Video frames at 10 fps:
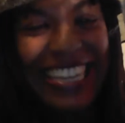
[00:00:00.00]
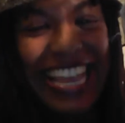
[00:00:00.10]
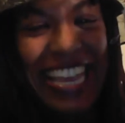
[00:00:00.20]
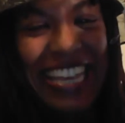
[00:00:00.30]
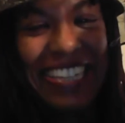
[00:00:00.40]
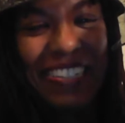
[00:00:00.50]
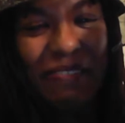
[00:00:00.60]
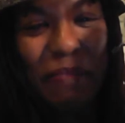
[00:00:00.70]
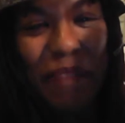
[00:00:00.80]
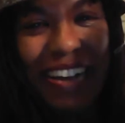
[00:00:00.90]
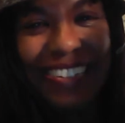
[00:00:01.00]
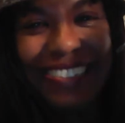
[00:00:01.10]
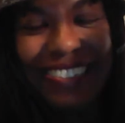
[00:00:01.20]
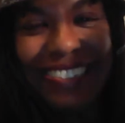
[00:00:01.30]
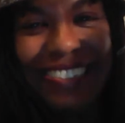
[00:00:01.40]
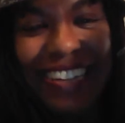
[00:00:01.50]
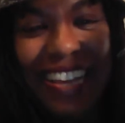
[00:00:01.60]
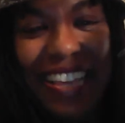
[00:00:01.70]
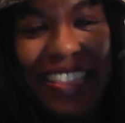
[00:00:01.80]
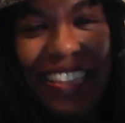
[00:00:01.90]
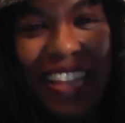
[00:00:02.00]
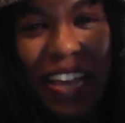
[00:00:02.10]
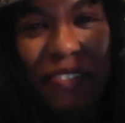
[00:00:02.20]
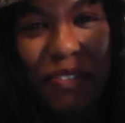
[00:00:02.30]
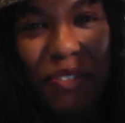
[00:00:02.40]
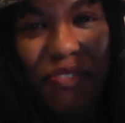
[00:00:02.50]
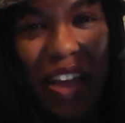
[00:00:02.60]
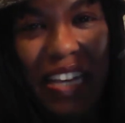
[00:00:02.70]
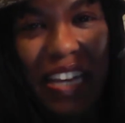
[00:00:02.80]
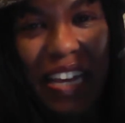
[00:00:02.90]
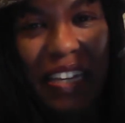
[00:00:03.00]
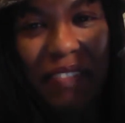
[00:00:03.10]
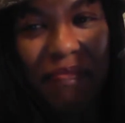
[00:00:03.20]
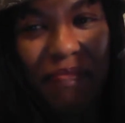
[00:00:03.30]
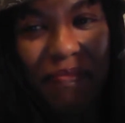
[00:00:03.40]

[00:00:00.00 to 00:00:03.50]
is a reminder that life is finite.